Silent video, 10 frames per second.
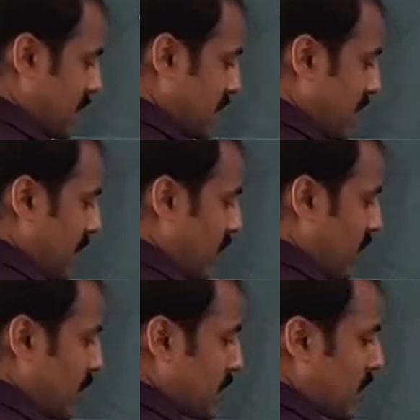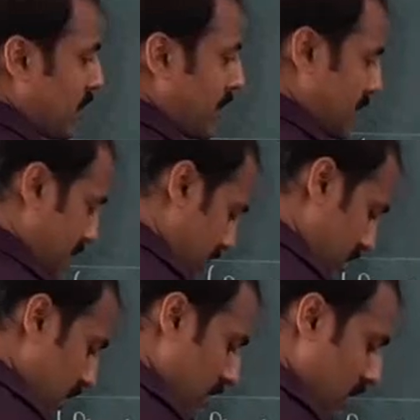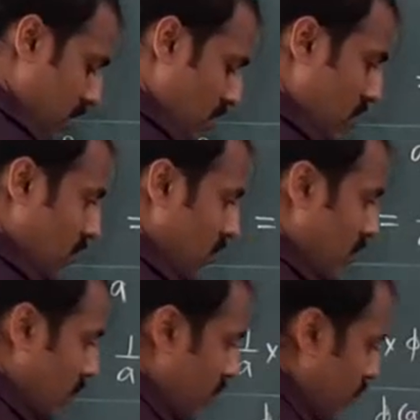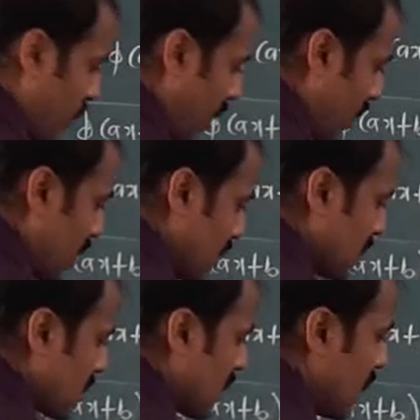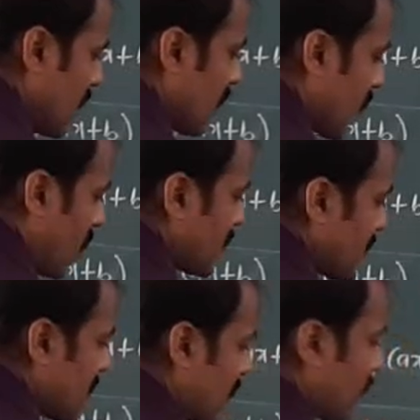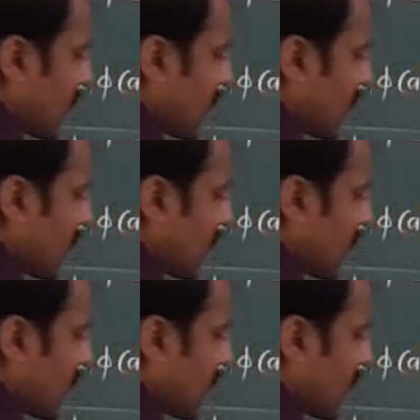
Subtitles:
Here coefficient of x is 2 plus constant of